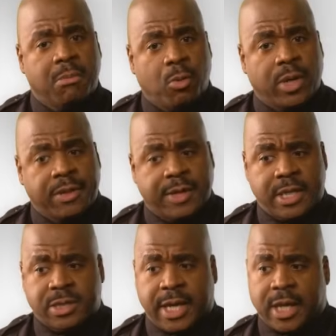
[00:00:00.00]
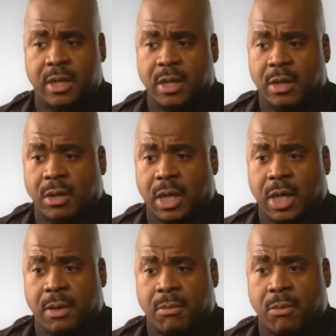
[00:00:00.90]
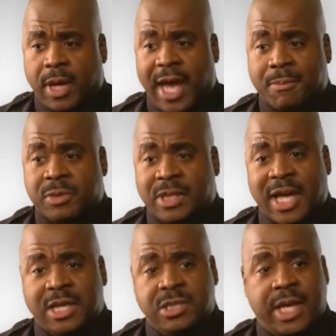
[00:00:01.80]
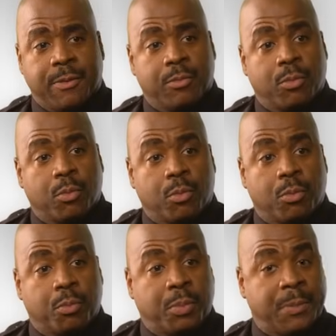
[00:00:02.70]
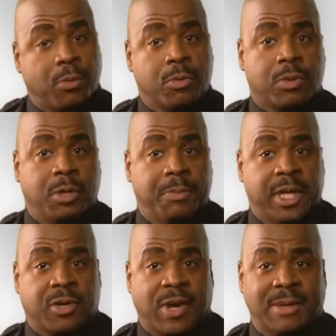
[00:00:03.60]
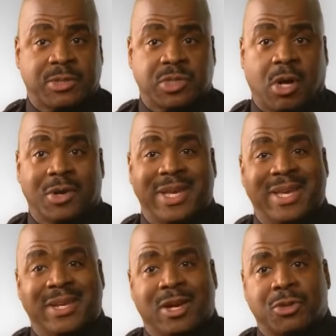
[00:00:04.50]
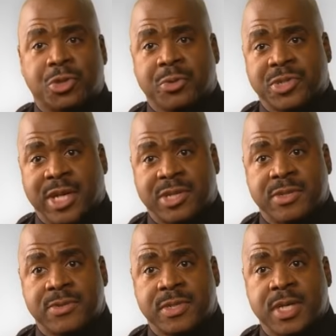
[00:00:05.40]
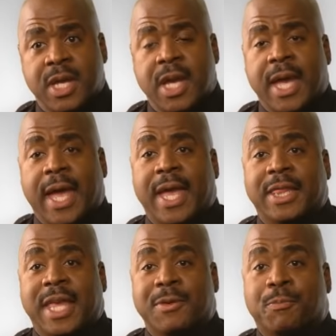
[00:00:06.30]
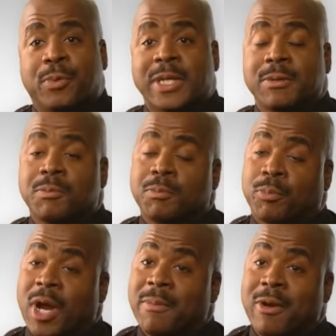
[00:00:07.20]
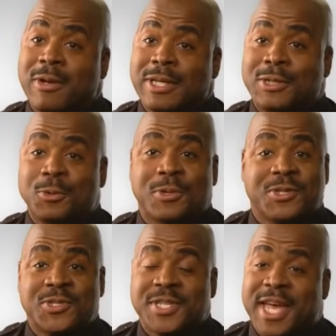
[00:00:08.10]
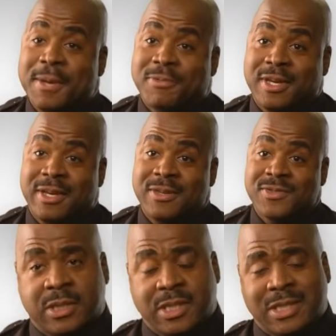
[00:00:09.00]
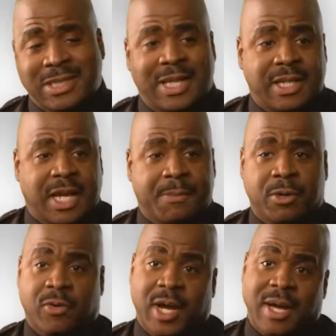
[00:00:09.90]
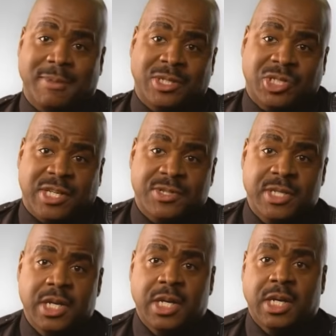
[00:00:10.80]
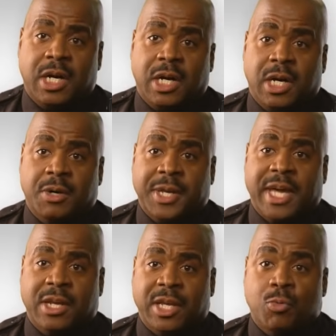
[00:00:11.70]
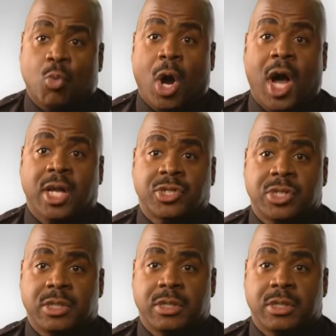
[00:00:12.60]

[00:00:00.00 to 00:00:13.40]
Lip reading: But one of the things that happens a lot is that people commit crimes of stalking in other jurisdictions, and they primarily do the same things. This is that type of crime that just kind of get washed